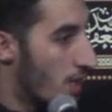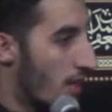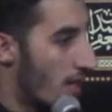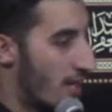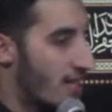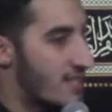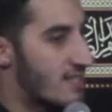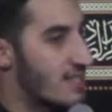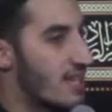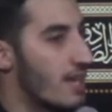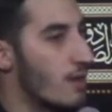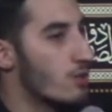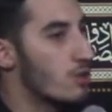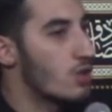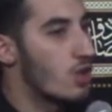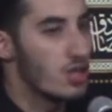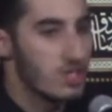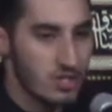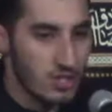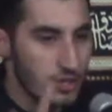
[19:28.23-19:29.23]
Let's say it would
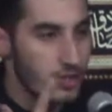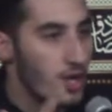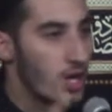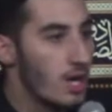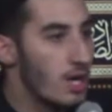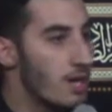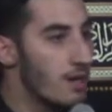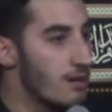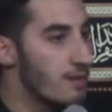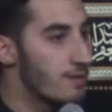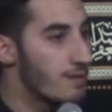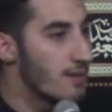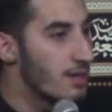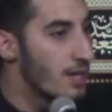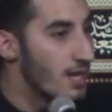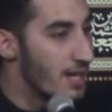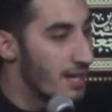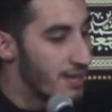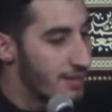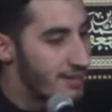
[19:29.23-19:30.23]
cost a dollar,
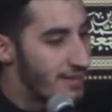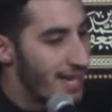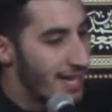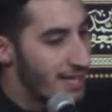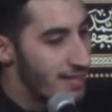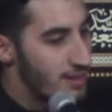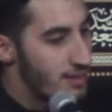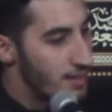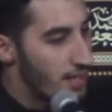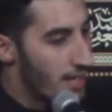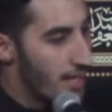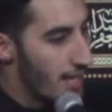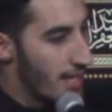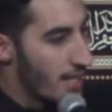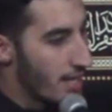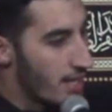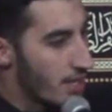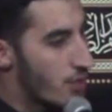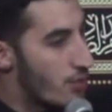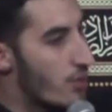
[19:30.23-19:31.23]
they'd
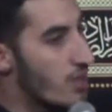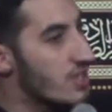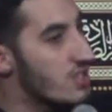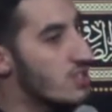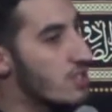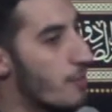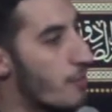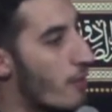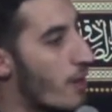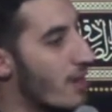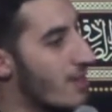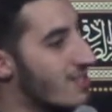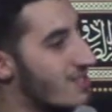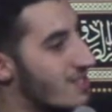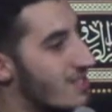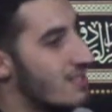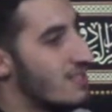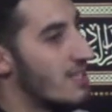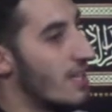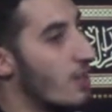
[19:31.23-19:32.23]
increase the price
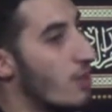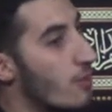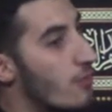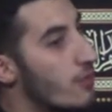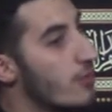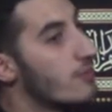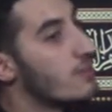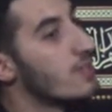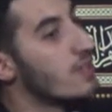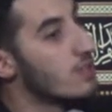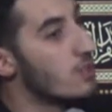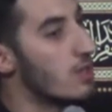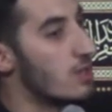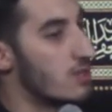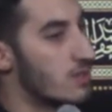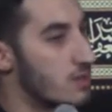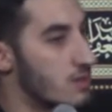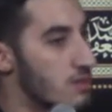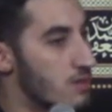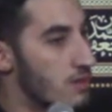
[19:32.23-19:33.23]
to 10 or 15
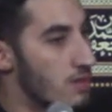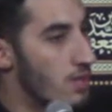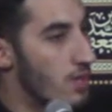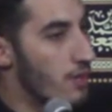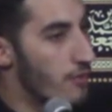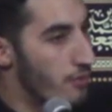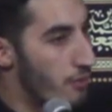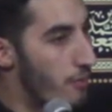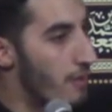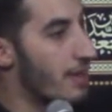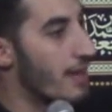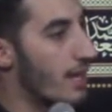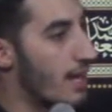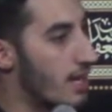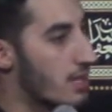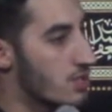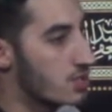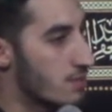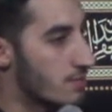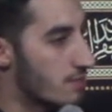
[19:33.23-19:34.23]
dollars for Bani
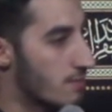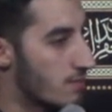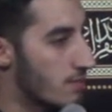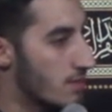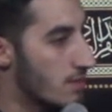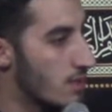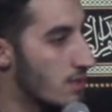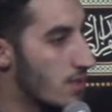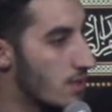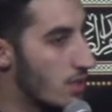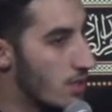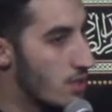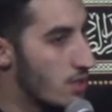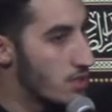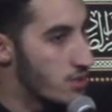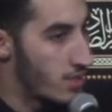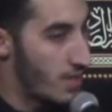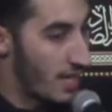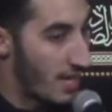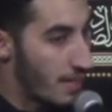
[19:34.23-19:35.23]
Hashim
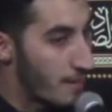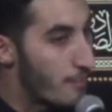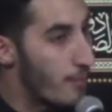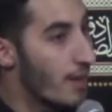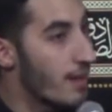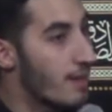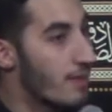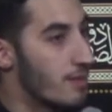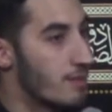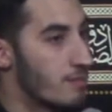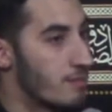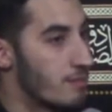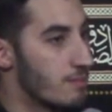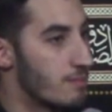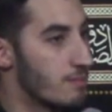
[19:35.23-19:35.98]
so they can break them.